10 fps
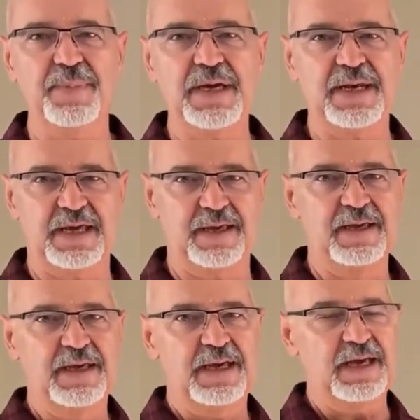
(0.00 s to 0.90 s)
meaning
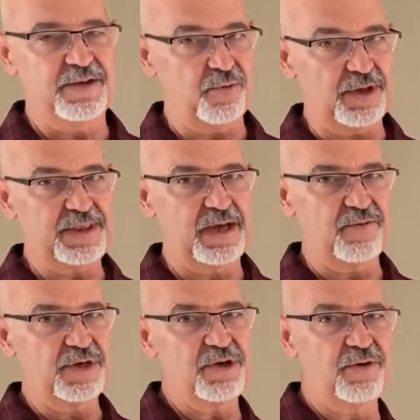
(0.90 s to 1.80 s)
in what they
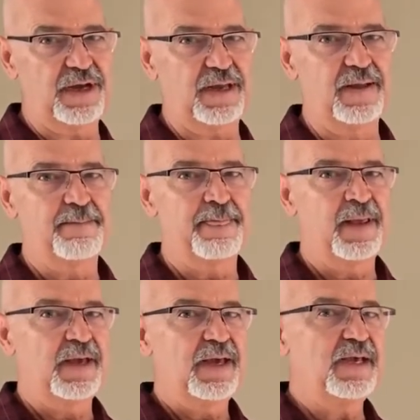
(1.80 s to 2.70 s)
were doing.
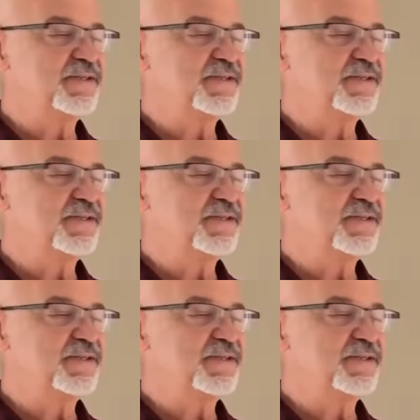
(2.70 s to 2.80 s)
He